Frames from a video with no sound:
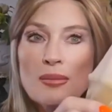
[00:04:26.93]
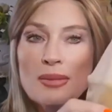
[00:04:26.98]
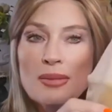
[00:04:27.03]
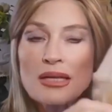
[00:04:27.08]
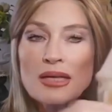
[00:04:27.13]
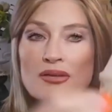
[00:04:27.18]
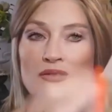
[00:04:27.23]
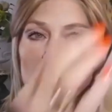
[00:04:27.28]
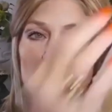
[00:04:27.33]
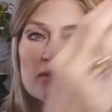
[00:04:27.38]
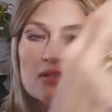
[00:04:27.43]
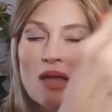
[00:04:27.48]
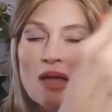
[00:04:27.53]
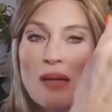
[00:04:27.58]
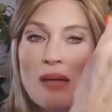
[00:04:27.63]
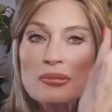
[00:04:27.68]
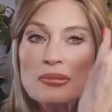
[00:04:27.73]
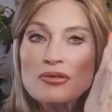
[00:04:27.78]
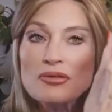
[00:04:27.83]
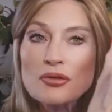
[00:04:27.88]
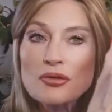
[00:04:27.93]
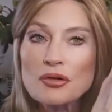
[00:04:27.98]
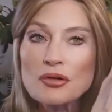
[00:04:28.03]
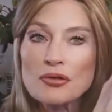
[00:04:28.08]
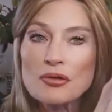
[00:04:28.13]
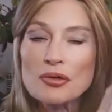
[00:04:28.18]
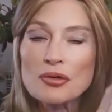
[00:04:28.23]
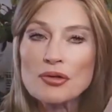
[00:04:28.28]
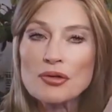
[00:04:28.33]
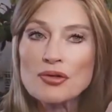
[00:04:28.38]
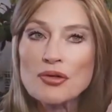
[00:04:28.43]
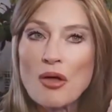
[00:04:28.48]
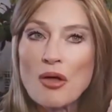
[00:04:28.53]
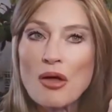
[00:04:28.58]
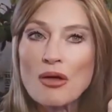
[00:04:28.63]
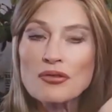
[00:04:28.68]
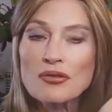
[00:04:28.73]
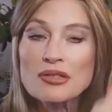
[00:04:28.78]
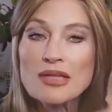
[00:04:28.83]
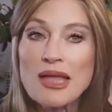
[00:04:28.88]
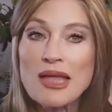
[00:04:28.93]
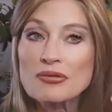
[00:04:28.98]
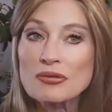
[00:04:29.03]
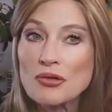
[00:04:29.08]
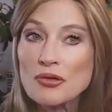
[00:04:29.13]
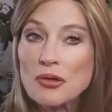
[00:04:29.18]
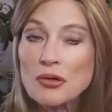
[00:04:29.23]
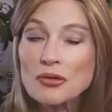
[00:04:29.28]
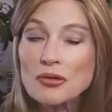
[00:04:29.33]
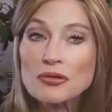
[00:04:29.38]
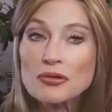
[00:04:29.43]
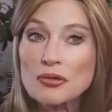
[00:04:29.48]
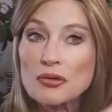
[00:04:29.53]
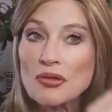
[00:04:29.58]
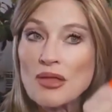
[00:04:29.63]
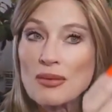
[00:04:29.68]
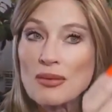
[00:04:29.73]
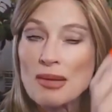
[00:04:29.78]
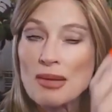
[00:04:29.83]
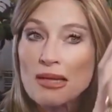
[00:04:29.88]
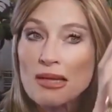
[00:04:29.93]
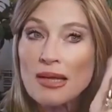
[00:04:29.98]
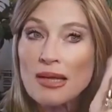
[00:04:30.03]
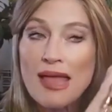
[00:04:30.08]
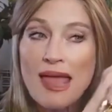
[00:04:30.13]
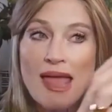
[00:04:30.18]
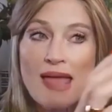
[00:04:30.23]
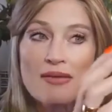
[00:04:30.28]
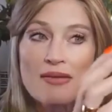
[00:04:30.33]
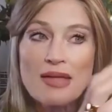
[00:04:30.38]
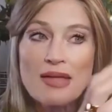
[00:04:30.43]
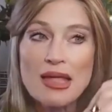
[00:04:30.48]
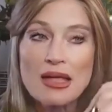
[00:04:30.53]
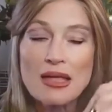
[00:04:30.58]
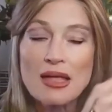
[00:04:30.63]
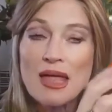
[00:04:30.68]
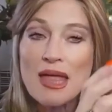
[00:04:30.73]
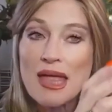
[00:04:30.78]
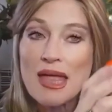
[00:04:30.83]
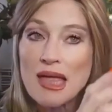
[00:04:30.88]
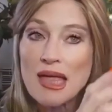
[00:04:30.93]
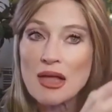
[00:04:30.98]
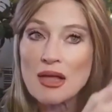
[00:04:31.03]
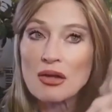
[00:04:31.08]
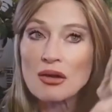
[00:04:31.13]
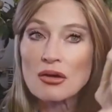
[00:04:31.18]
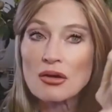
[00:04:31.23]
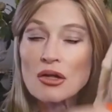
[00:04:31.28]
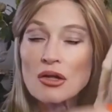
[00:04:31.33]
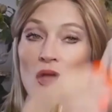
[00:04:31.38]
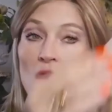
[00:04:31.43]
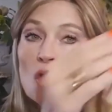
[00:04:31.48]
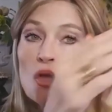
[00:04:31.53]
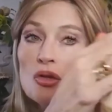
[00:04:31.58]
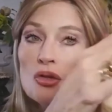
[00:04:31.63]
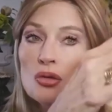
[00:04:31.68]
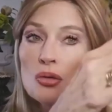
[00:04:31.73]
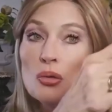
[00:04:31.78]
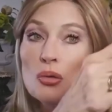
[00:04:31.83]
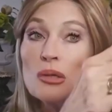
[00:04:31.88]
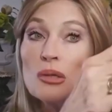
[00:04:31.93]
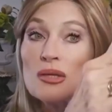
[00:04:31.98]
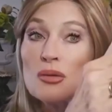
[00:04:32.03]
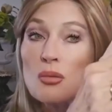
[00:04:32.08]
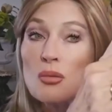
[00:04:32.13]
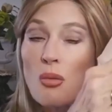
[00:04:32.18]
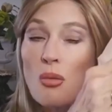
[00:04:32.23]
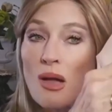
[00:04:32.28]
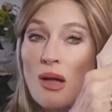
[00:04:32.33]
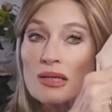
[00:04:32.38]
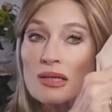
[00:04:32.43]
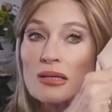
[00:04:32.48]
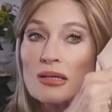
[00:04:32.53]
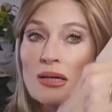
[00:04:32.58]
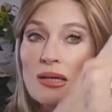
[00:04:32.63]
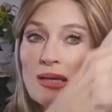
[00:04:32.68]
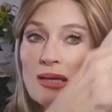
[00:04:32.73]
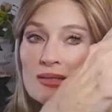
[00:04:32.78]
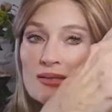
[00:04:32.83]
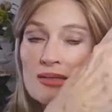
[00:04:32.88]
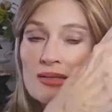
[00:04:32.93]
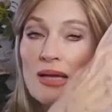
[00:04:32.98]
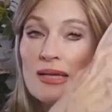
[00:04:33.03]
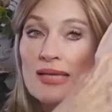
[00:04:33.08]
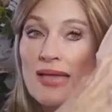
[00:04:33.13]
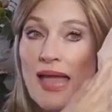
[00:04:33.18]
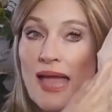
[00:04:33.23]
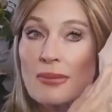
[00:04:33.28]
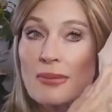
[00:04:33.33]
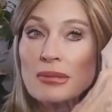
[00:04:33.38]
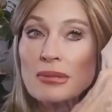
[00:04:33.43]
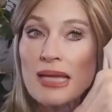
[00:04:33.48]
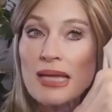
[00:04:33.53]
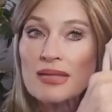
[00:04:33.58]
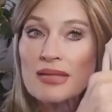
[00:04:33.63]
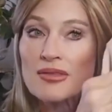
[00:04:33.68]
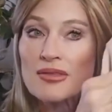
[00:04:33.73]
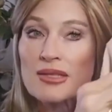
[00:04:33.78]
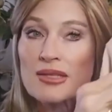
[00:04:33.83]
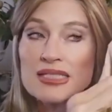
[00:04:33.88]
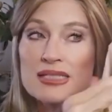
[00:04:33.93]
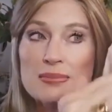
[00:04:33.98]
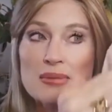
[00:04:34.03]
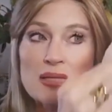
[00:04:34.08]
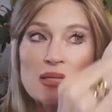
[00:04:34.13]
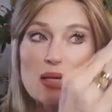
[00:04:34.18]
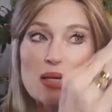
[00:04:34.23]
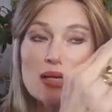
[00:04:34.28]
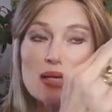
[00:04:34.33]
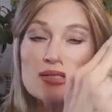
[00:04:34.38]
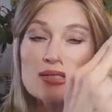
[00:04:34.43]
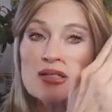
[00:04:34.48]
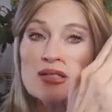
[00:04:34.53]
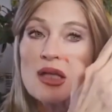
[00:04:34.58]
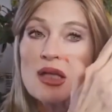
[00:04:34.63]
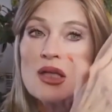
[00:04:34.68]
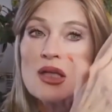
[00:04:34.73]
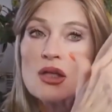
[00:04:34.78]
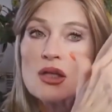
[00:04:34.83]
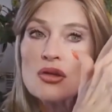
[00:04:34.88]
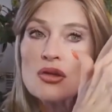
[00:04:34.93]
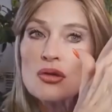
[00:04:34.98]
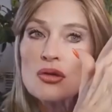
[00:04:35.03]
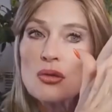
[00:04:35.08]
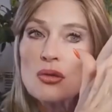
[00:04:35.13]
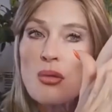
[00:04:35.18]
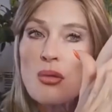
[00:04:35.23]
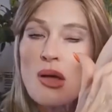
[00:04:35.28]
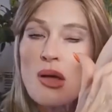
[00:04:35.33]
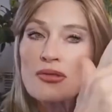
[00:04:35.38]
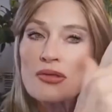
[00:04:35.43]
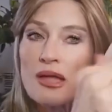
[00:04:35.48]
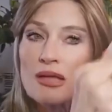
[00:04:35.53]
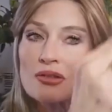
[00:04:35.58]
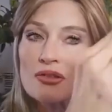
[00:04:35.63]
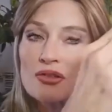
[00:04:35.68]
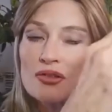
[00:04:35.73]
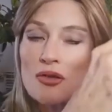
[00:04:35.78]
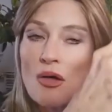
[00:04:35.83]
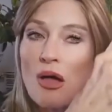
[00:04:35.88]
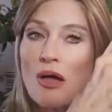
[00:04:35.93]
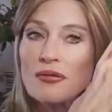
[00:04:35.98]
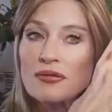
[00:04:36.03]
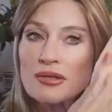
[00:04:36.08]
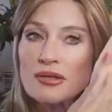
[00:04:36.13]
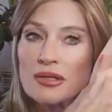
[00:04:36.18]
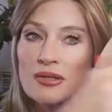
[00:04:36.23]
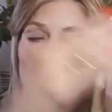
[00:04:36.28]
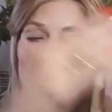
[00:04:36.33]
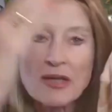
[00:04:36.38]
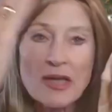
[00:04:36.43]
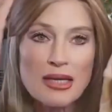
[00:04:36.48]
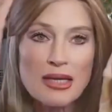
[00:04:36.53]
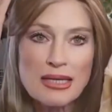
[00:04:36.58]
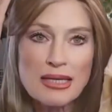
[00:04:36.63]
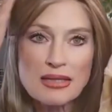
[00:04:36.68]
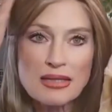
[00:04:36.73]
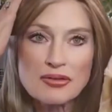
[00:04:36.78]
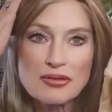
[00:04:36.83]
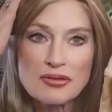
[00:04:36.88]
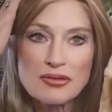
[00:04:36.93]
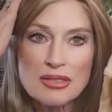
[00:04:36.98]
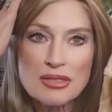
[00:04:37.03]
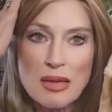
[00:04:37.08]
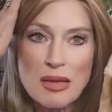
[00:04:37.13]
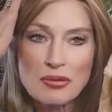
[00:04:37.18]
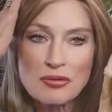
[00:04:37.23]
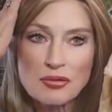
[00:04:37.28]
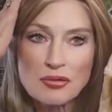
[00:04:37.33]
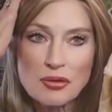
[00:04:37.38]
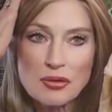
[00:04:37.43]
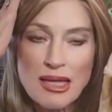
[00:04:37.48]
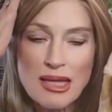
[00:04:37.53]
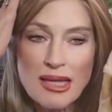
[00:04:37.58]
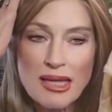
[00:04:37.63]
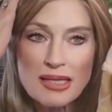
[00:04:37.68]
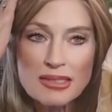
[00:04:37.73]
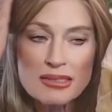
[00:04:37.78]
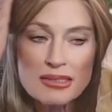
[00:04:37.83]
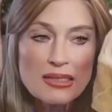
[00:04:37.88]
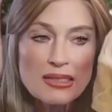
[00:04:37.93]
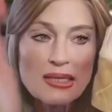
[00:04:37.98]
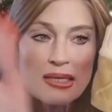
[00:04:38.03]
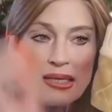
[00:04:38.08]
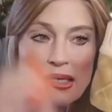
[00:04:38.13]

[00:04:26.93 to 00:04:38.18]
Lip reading: because the top is very, very soft, and for those of you that may not have hair, you really want a cap like this because you want that softness against the top of your head.